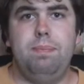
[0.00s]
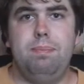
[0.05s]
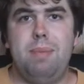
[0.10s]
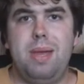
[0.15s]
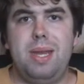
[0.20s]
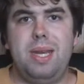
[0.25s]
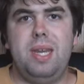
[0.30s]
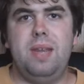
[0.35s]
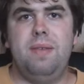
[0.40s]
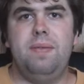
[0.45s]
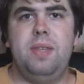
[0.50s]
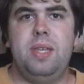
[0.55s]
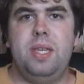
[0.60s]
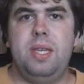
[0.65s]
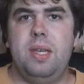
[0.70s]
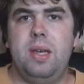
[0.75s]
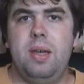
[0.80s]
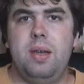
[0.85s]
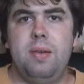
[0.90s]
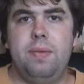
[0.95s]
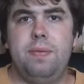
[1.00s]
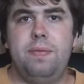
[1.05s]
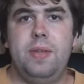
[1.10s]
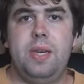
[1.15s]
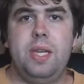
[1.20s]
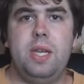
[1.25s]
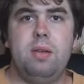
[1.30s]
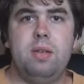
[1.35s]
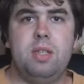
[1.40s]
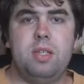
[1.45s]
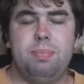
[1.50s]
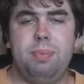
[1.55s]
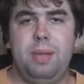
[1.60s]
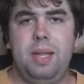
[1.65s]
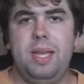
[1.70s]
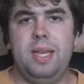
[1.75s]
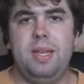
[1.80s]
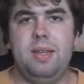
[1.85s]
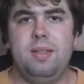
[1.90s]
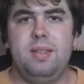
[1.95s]
many of the video
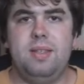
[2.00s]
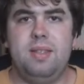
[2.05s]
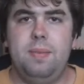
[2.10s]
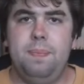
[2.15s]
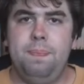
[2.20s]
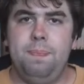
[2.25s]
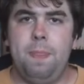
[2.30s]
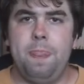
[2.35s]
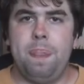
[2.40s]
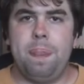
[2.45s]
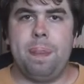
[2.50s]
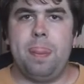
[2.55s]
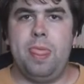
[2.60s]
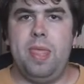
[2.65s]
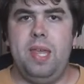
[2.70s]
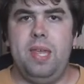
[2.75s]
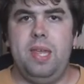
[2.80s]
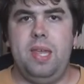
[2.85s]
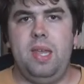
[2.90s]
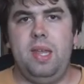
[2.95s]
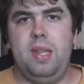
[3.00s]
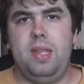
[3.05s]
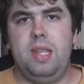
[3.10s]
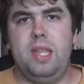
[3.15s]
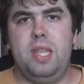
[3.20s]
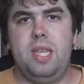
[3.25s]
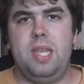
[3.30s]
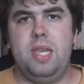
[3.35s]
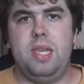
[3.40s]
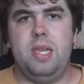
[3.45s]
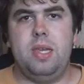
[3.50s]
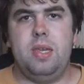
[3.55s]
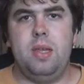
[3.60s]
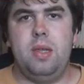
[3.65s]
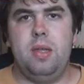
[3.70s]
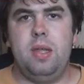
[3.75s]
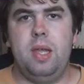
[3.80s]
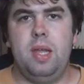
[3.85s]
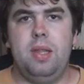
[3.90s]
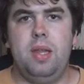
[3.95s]
displays in the
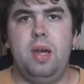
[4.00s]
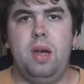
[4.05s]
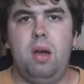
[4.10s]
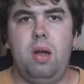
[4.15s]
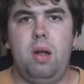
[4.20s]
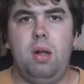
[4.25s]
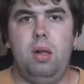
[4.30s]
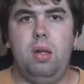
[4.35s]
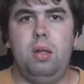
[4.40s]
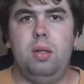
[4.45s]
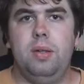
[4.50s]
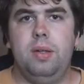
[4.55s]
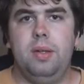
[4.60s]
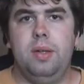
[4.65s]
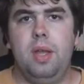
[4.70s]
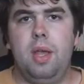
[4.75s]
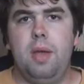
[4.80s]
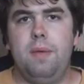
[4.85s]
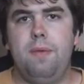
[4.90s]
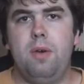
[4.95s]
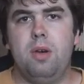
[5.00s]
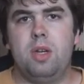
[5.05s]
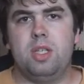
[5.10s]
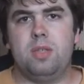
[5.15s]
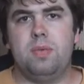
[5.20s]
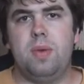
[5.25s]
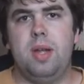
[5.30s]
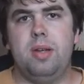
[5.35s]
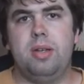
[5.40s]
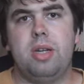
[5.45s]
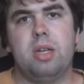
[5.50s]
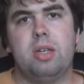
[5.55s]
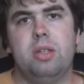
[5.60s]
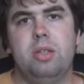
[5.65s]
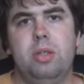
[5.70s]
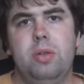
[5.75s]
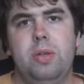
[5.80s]
hall focus around Dr.